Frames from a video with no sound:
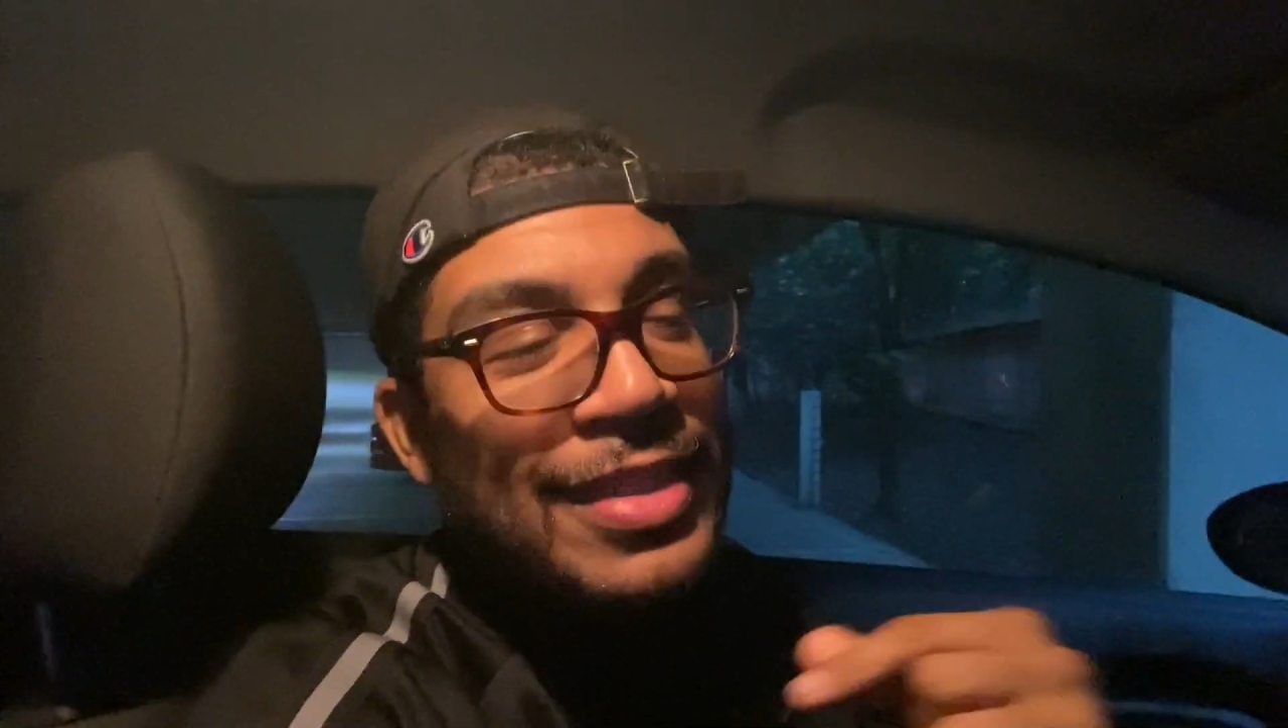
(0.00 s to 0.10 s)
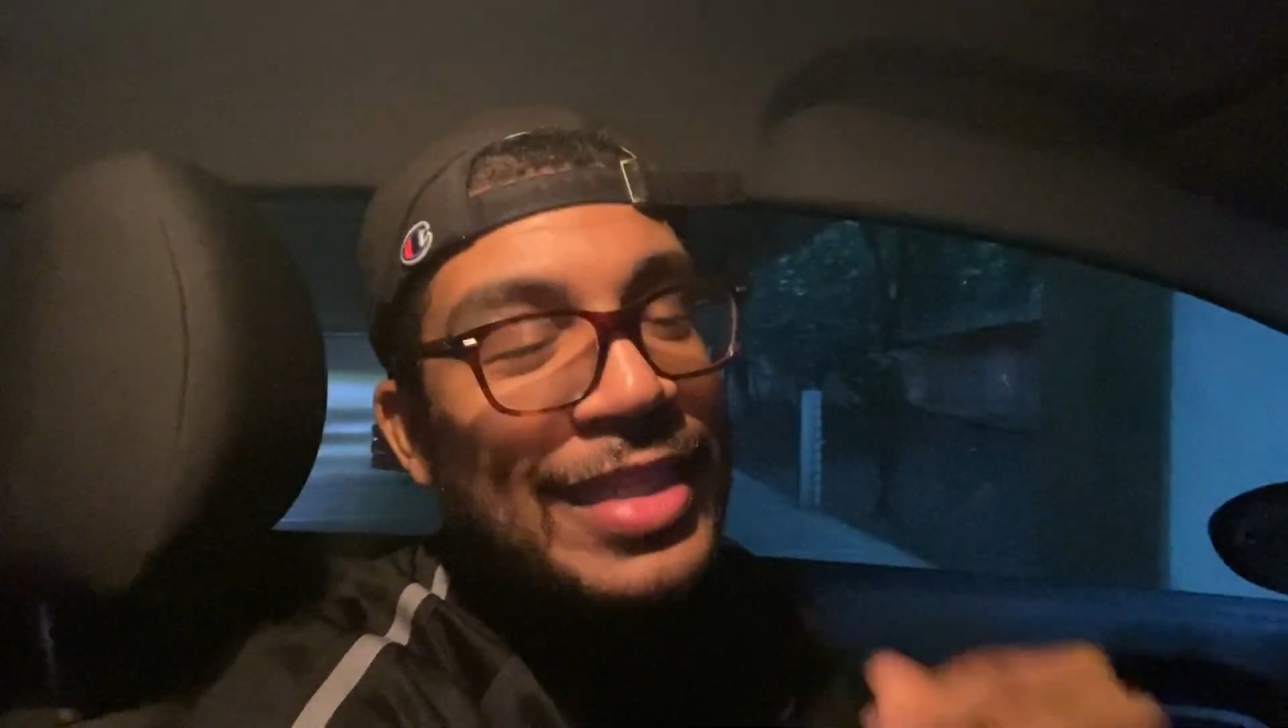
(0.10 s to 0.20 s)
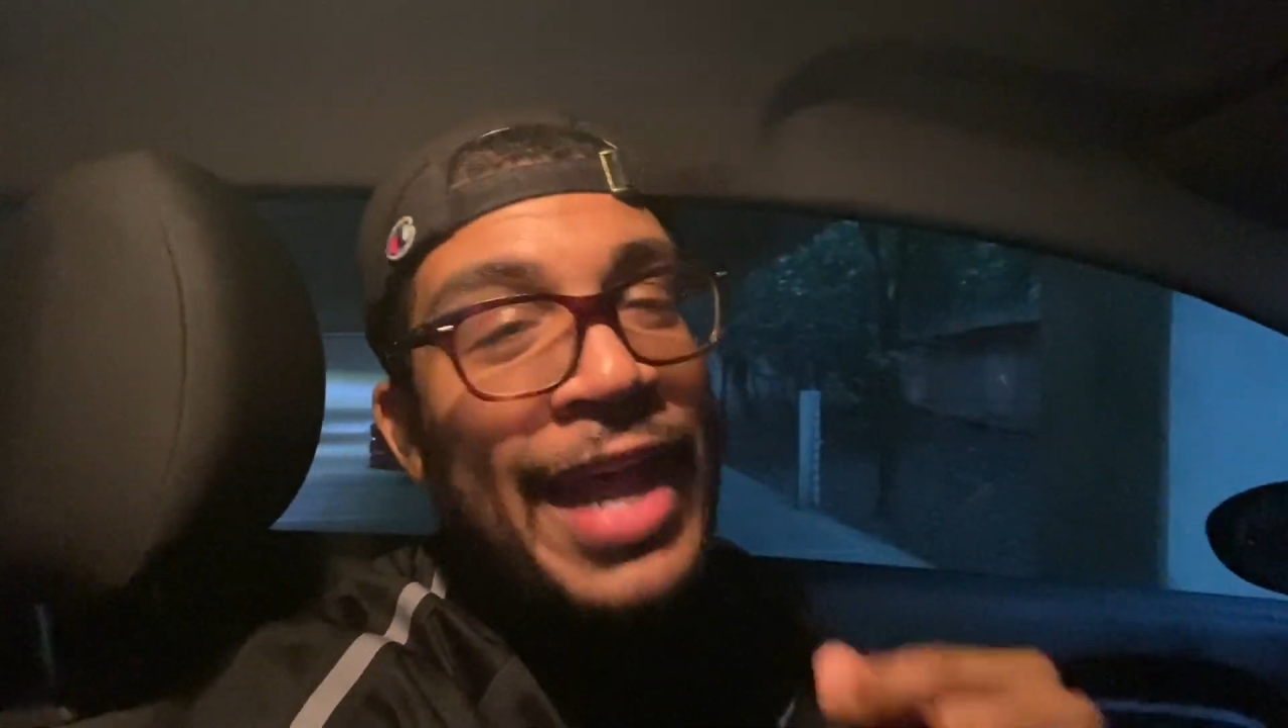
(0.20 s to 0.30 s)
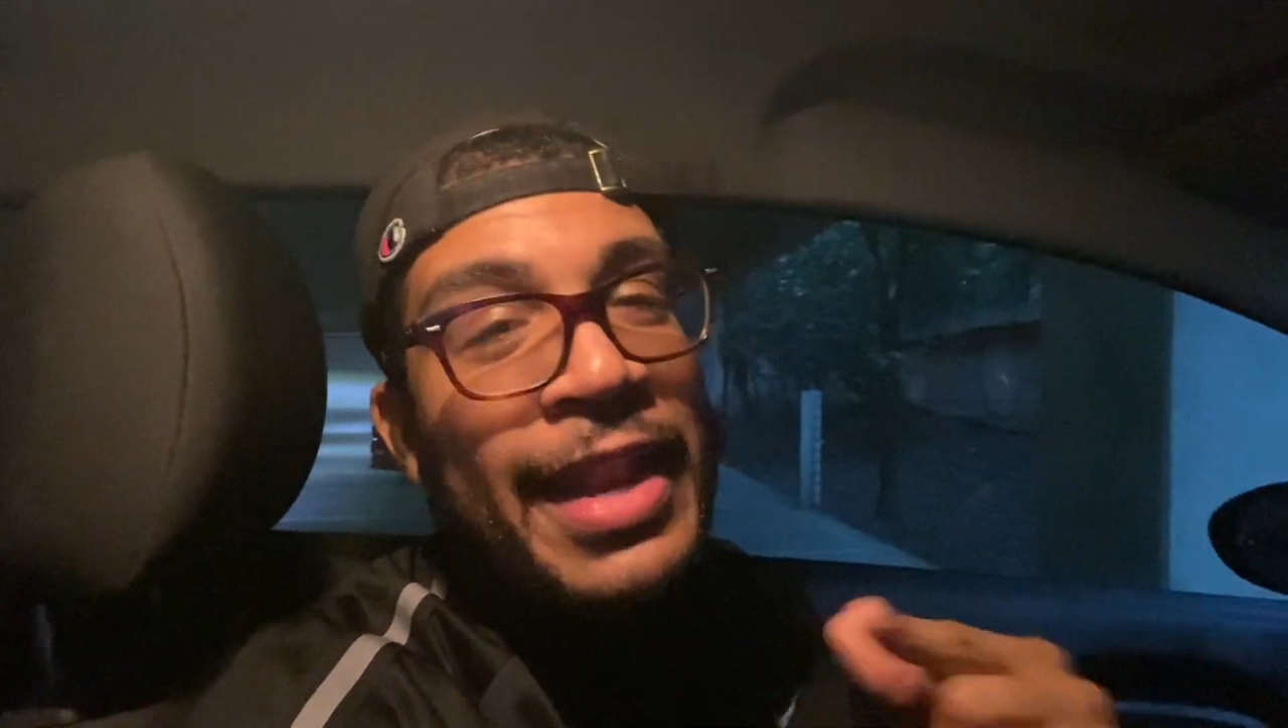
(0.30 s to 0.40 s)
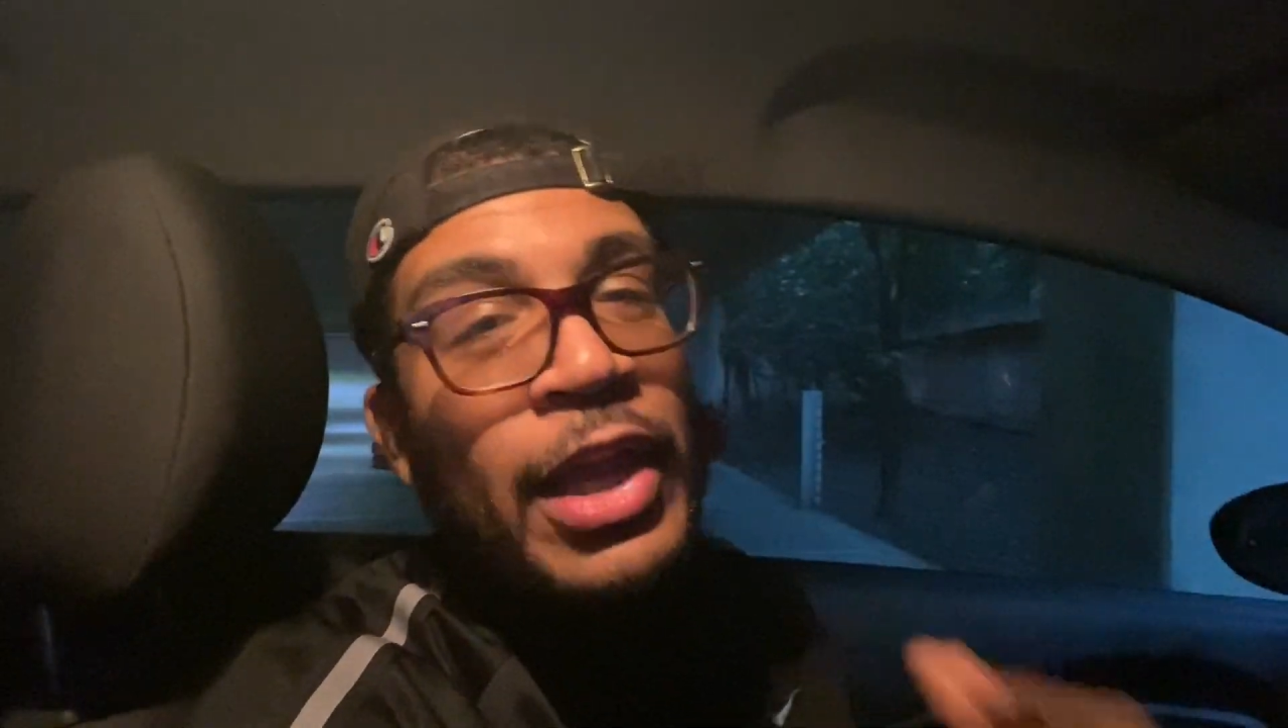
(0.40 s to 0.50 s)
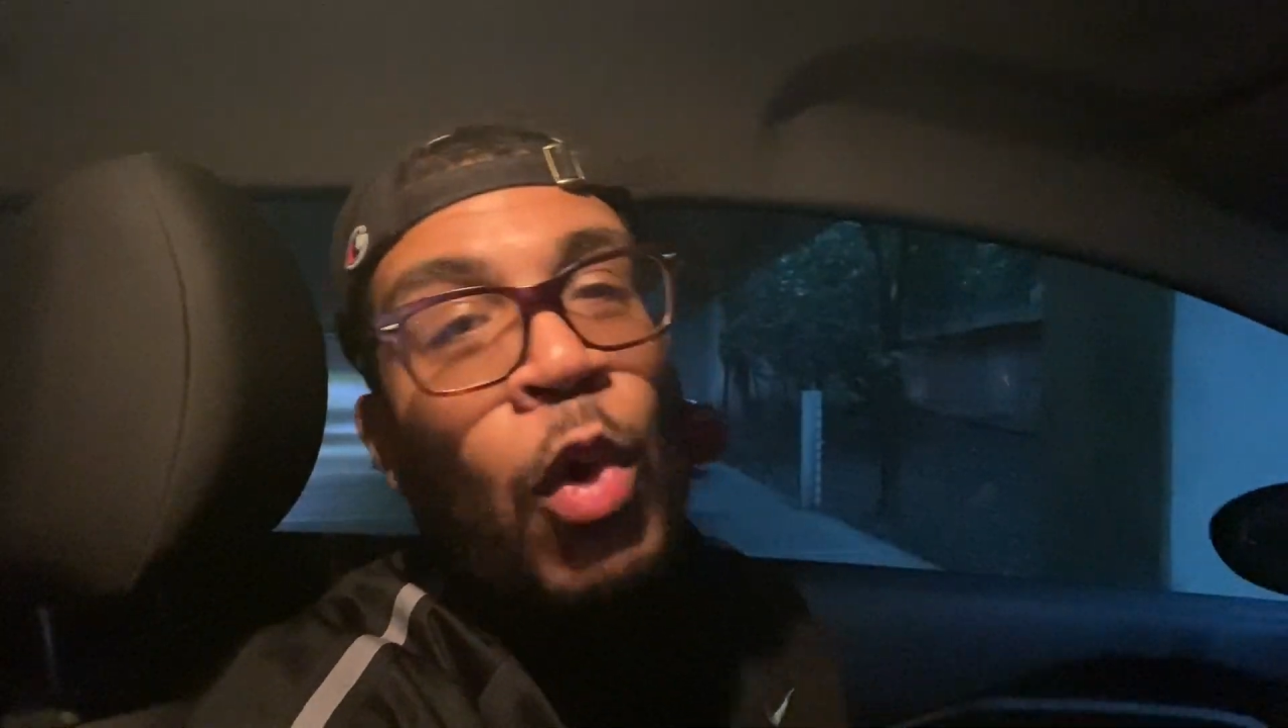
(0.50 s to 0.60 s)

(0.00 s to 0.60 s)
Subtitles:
signing